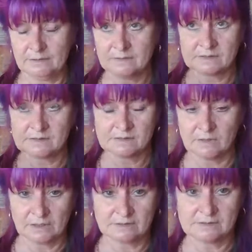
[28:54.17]
and that's
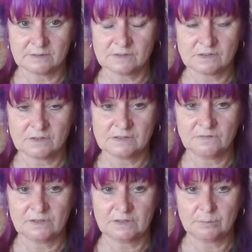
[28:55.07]
science, so it's
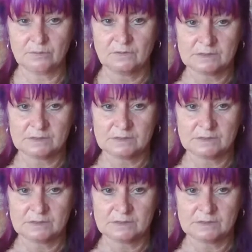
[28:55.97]
scientifically proven.